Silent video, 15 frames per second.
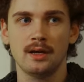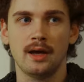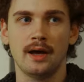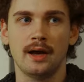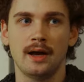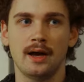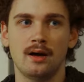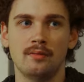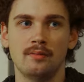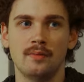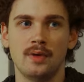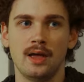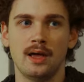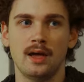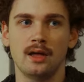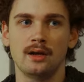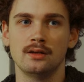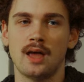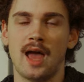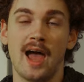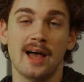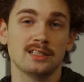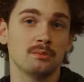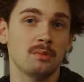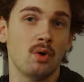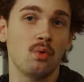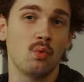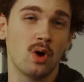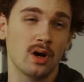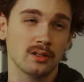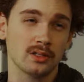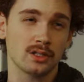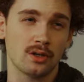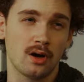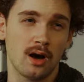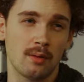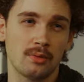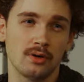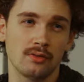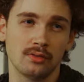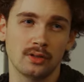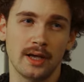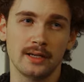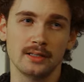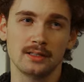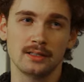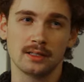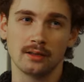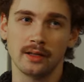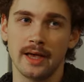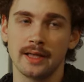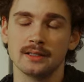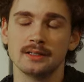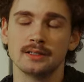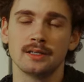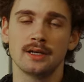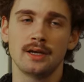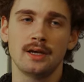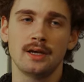and adds about one stop of light to the lens.